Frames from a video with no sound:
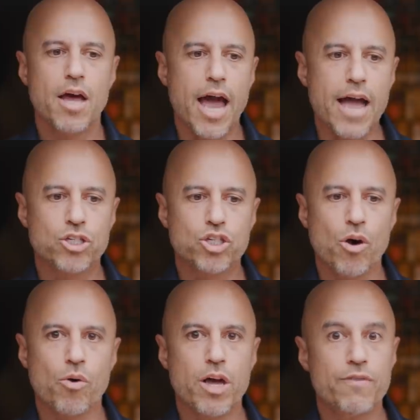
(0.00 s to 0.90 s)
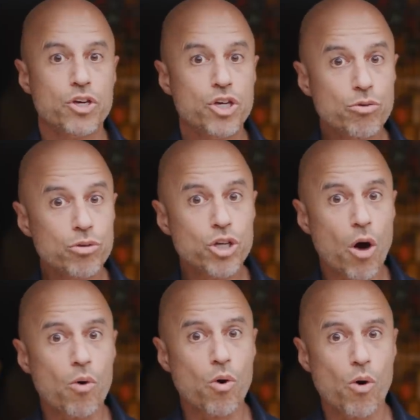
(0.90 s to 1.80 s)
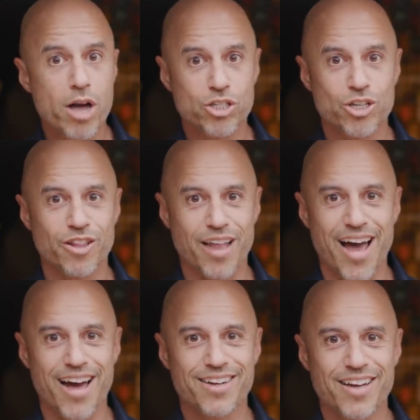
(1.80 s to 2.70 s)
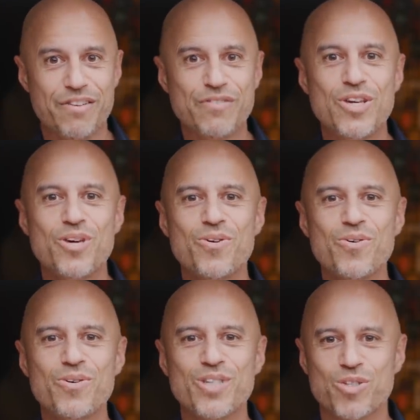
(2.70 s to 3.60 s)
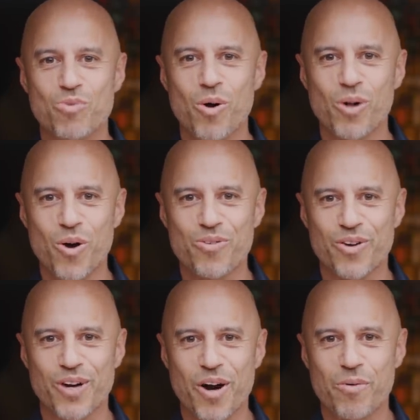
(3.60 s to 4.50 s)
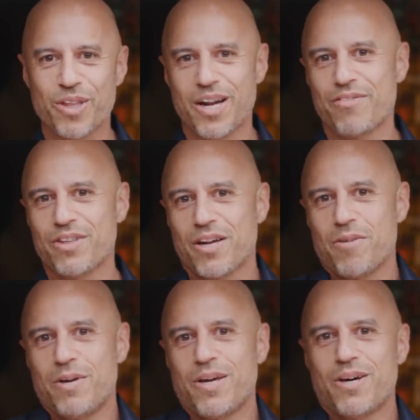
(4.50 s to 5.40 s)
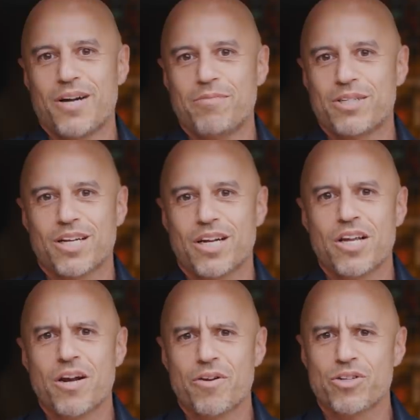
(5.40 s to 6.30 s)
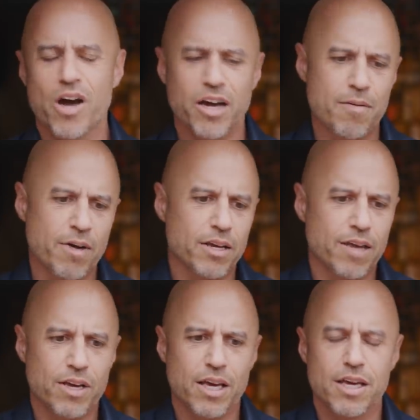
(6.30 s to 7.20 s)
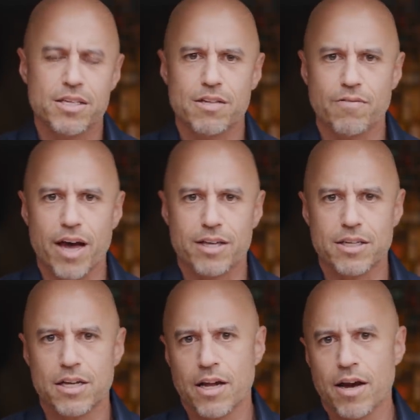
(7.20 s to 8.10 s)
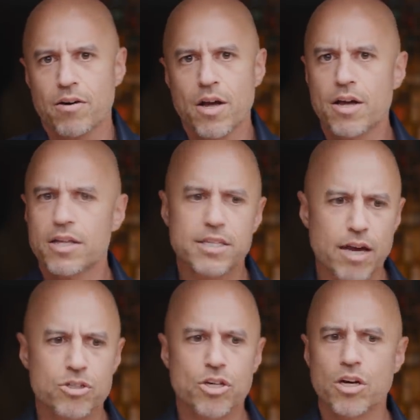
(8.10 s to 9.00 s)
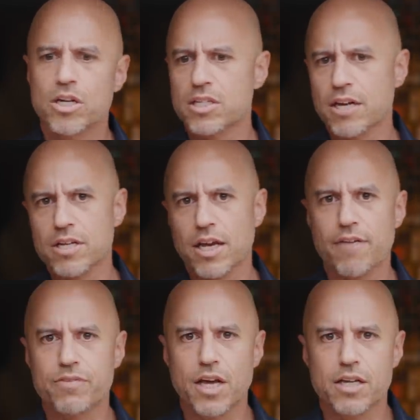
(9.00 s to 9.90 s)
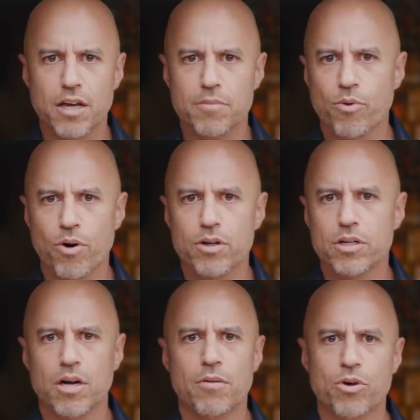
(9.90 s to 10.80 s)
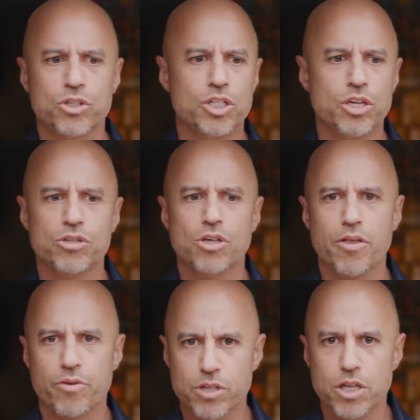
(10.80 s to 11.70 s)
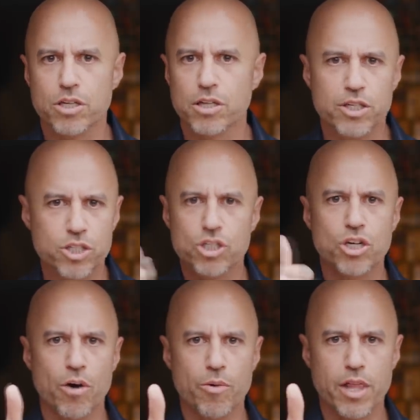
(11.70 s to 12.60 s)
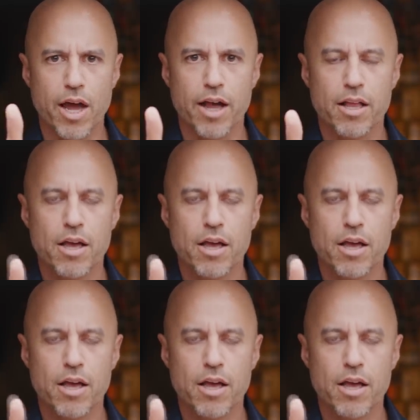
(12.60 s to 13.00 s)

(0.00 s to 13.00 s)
And so if you don't question that, if you just roll over and go, well, then everything will be good. I'm just going to, you know, they're talking about giving kids the vaccine now. It sounds good. It sounds like FDA's on board, emergency use authorization. Let's just go with that.